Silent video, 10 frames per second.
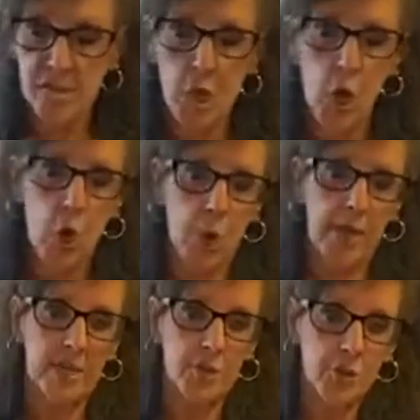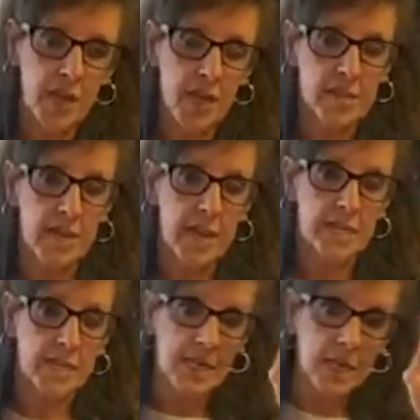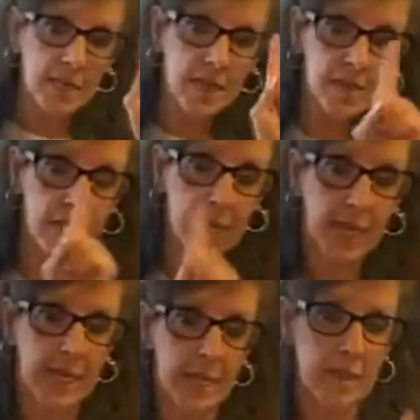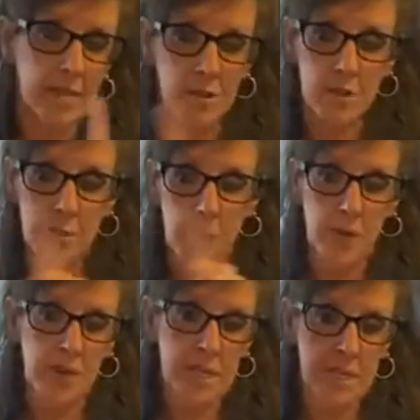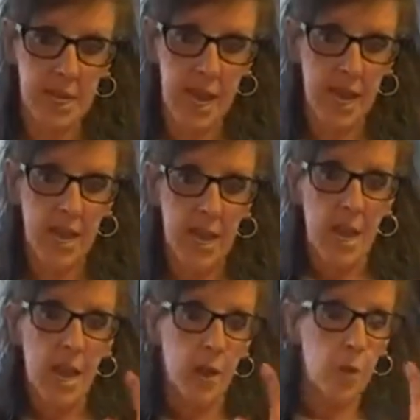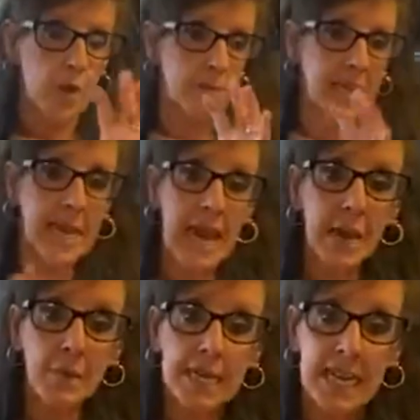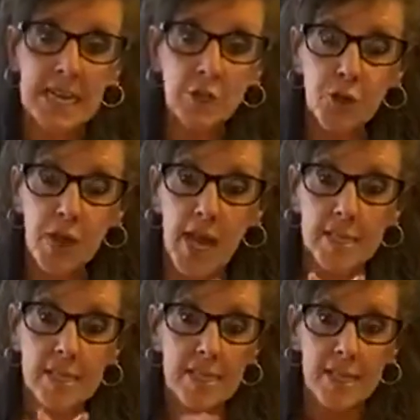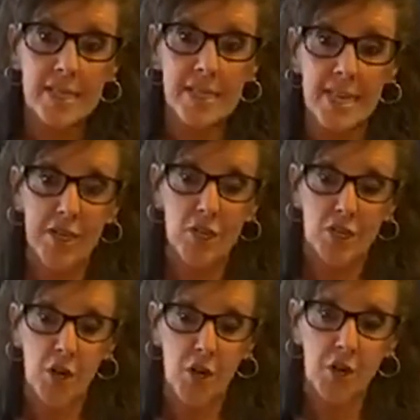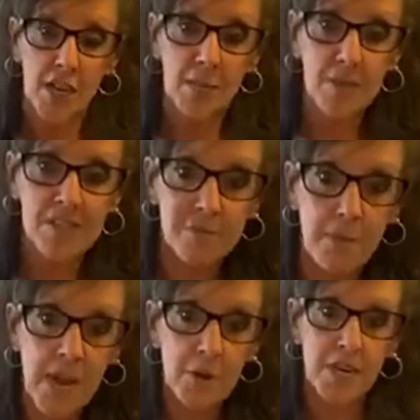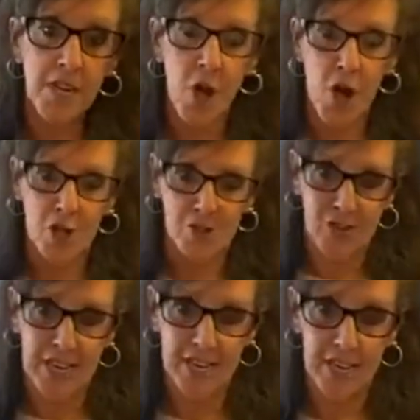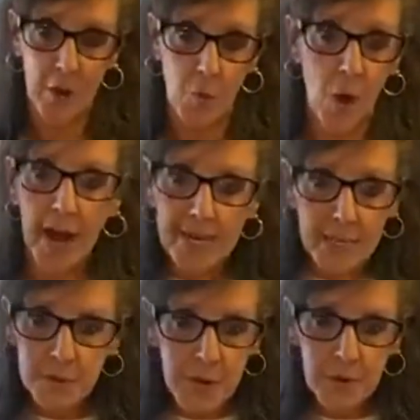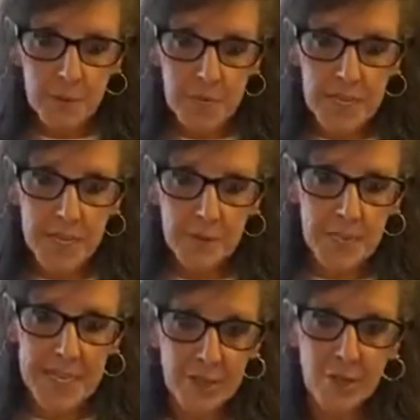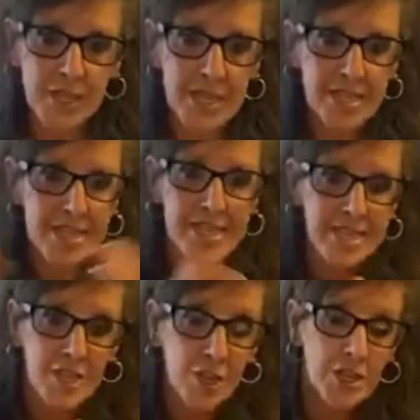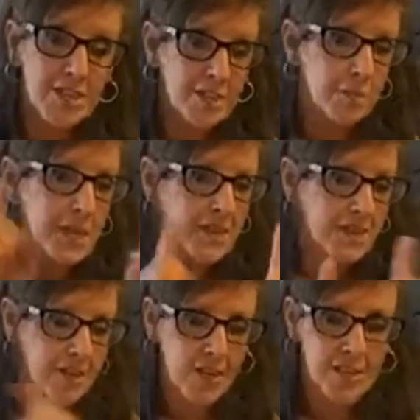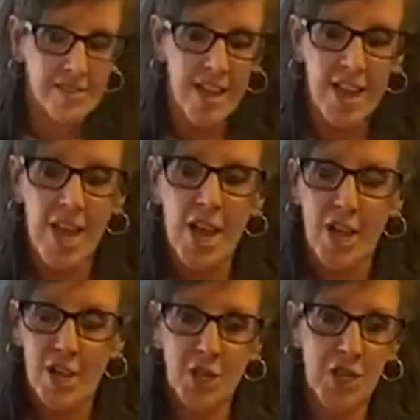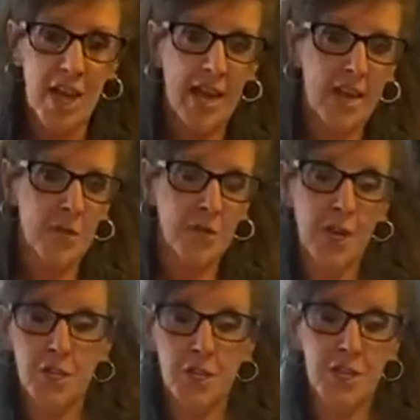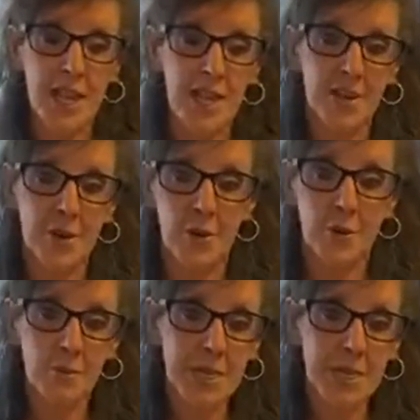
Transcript: So in 2018, this lady that's going to be with us today became an internet sensation. Her name is Mary Halsey. Now, why did Mary become an internet sensation? It's because of this. She had a function at her